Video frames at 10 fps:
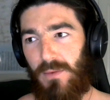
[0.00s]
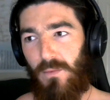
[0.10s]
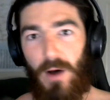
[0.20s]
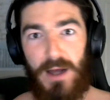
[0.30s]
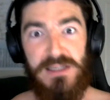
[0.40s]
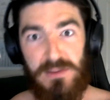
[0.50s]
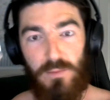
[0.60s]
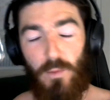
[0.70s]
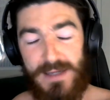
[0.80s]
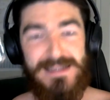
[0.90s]
why
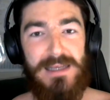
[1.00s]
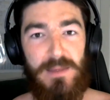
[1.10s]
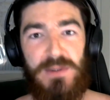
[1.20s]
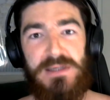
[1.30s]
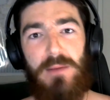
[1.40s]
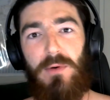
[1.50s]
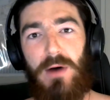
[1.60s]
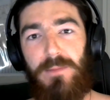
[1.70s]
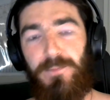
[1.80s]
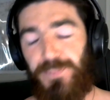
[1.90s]
sleep is number
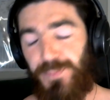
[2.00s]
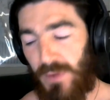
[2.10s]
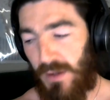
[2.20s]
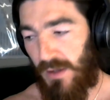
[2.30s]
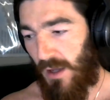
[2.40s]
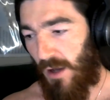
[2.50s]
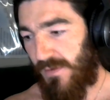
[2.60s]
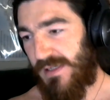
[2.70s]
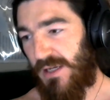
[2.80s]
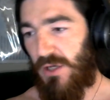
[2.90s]
one.
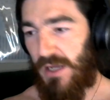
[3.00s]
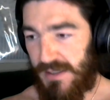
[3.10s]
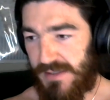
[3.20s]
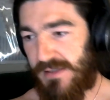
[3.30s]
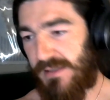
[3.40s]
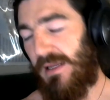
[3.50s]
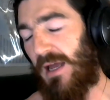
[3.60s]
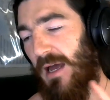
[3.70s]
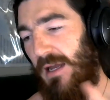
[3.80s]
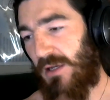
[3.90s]
Obviously, you need
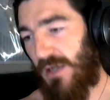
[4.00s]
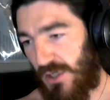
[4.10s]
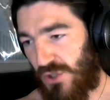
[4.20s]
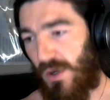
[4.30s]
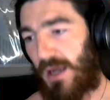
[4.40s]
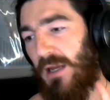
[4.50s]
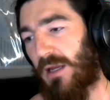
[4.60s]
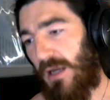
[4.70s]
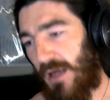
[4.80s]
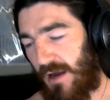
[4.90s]
to drink, you
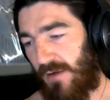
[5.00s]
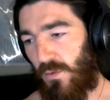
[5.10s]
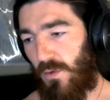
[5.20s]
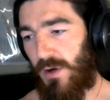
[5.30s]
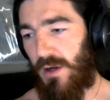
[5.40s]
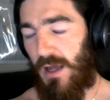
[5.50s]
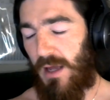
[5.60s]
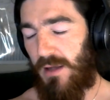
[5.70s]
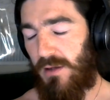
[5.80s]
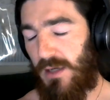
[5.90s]
need to have
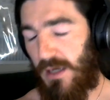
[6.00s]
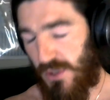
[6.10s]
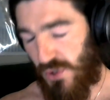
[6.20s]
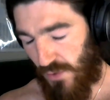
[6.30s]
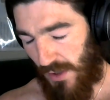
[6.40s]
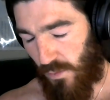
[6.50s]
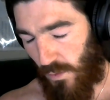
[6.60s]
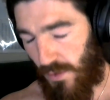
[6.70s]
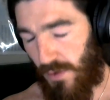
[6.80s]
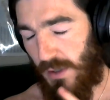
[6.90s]
water, you need to drink
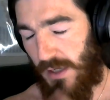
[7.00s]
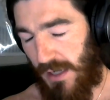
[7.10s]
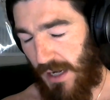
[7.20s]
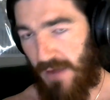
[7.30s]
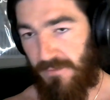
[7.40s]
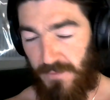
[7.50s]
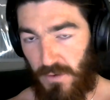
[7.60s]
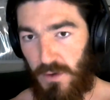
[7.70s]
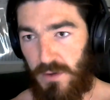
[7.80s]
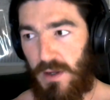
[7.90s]
water, and you need to have
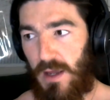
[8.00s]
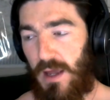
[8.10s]
food.